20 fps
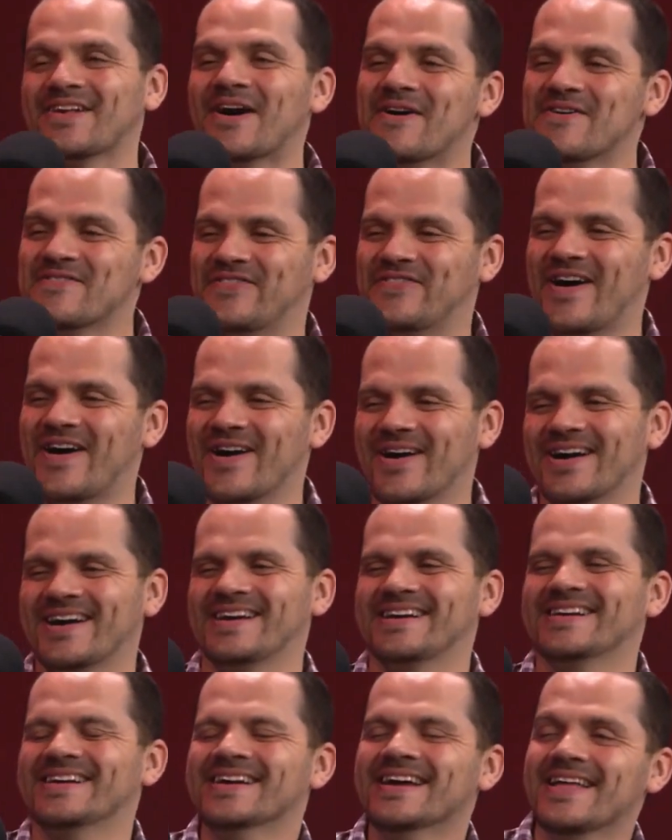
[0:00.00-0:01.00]
so
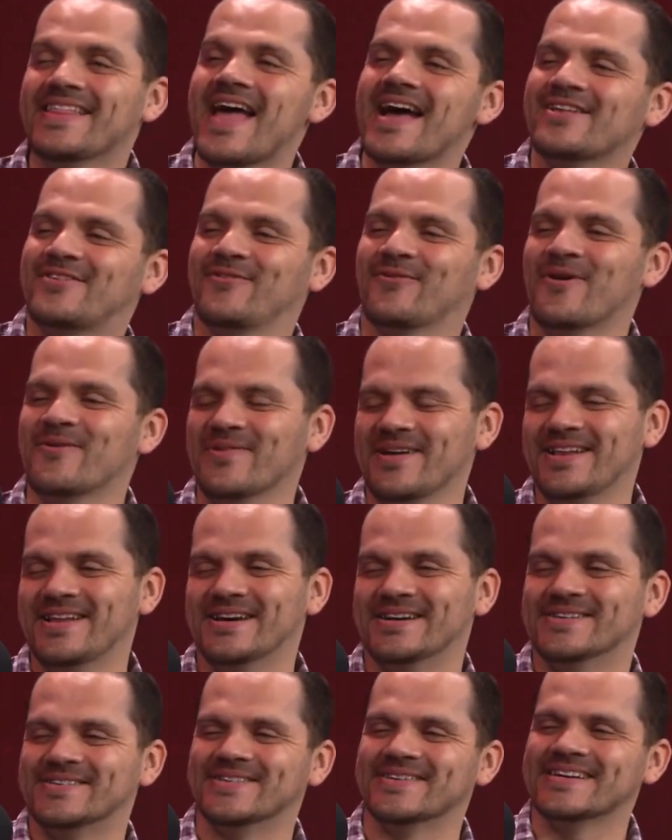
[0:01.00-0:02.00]
far, that's what we know.